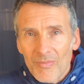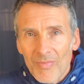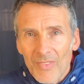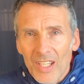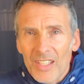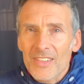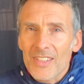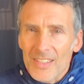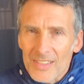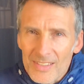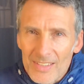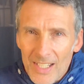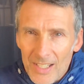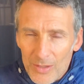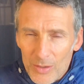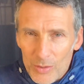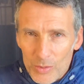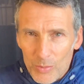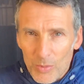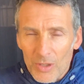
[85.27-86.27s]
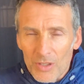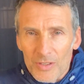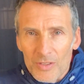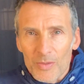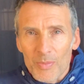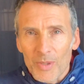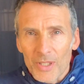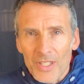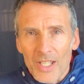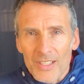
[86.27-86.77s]
It didn't say those words,
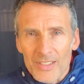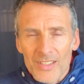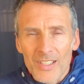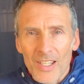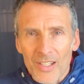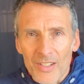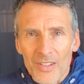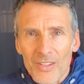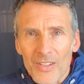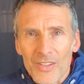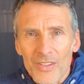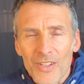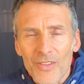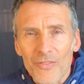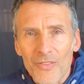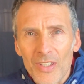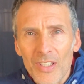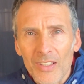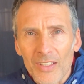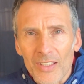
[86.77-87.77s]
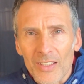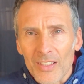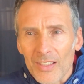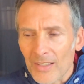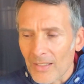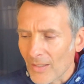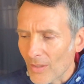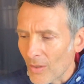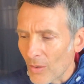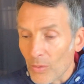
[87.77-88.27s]
but that's kind of the feeling.
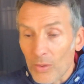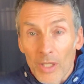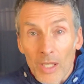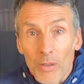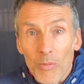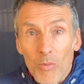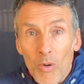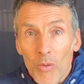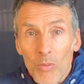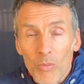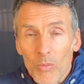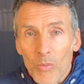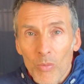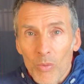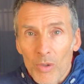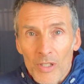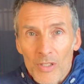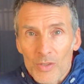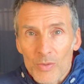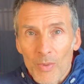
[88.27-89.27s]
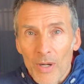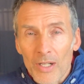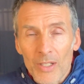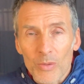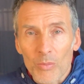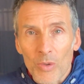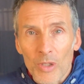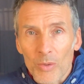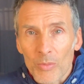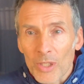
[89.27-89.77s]
And okay, well, what is ready?
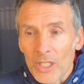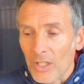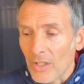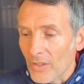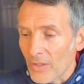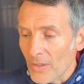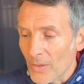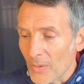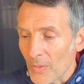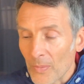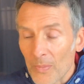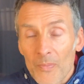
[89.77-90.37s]
What are we going to do?